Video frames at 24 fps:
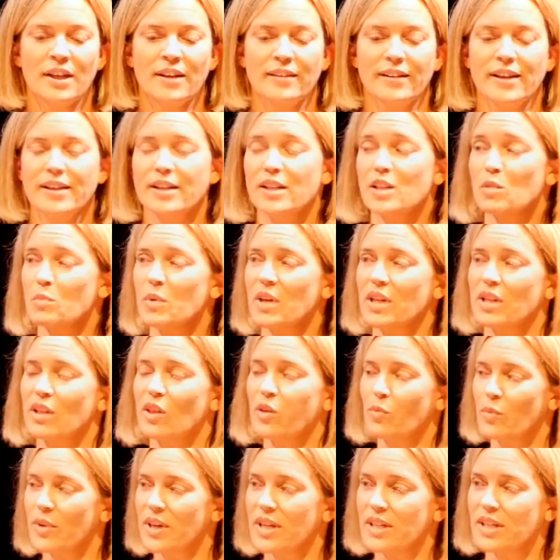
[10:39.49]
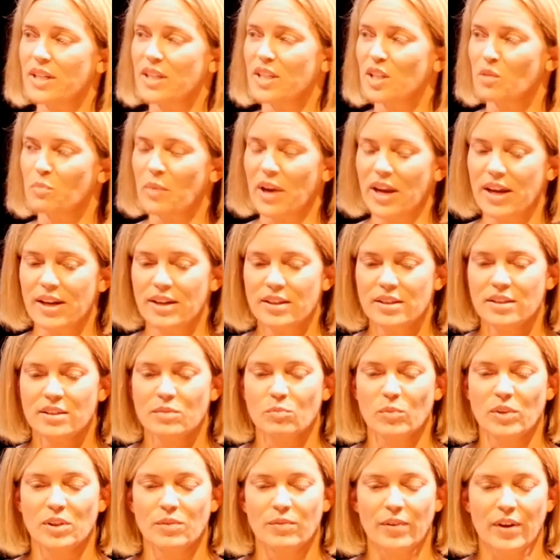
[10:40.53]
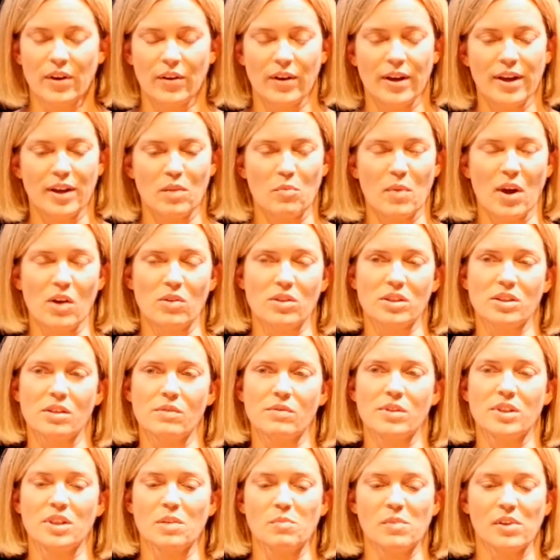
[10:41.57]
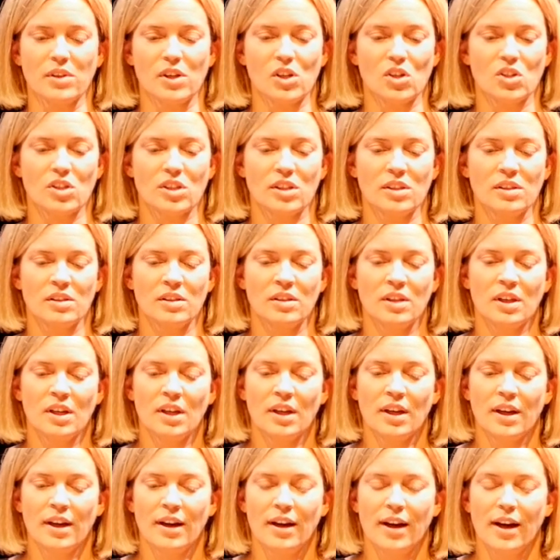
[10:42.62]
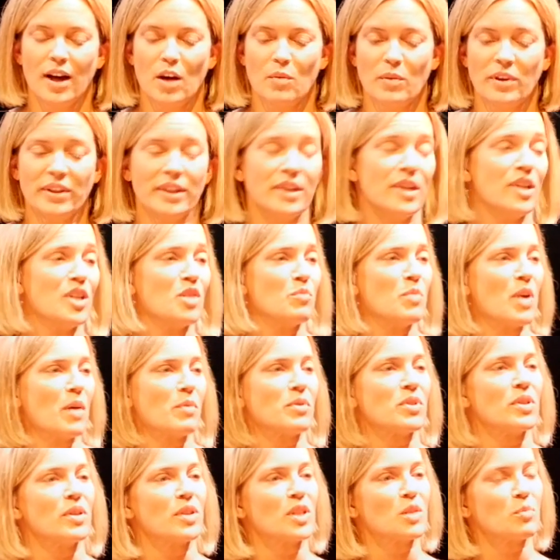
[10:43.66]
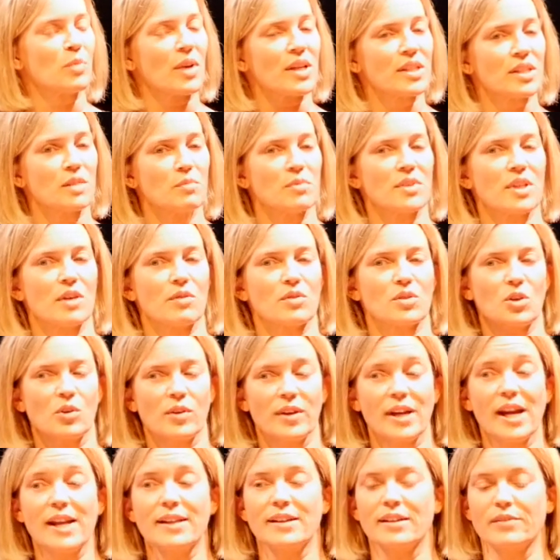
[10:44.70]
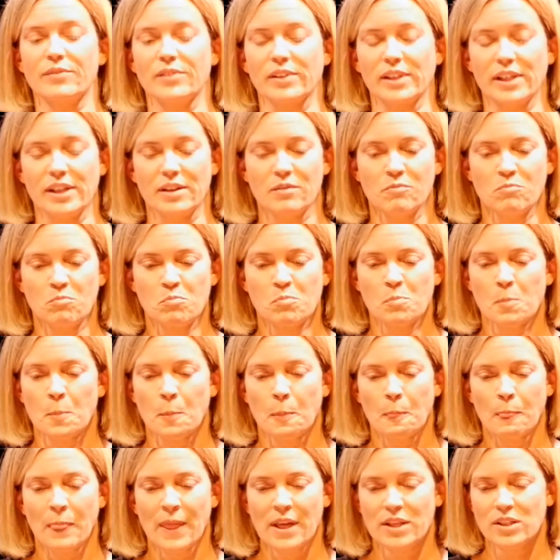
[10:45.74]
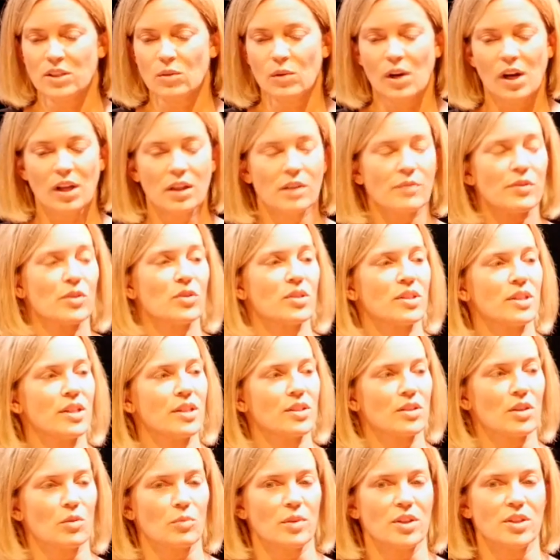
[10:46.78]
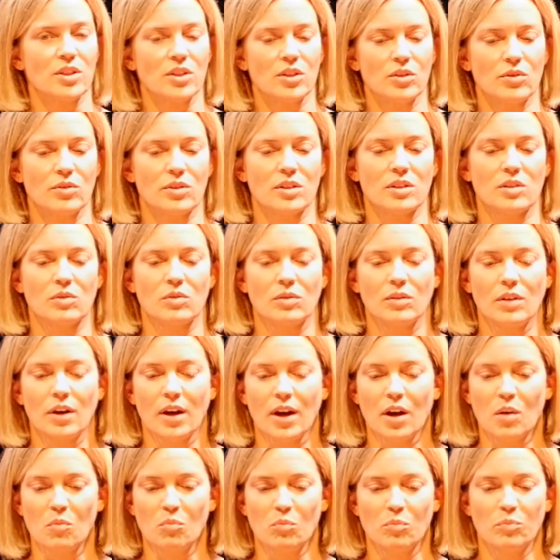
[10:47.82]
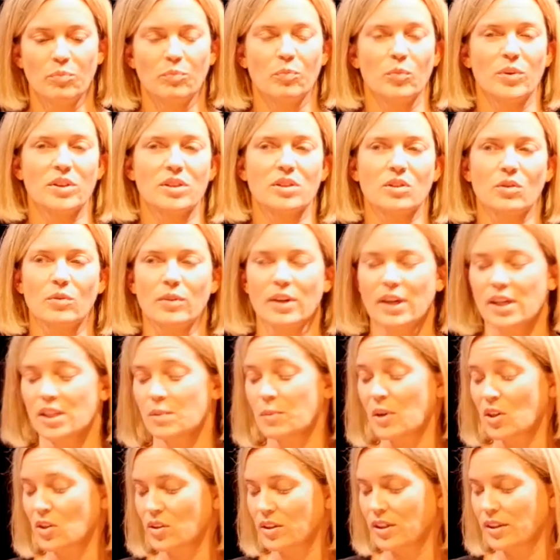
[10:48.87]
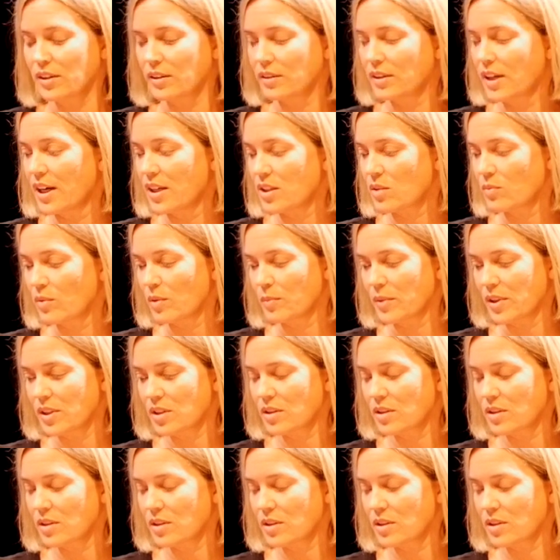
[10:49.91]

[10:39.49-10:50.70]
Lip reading: They need to be in 3D space with varying amounts of stimulation. And they need to be able to express themselves creatively. So all of those things are reduced with screen, especially in the classroom.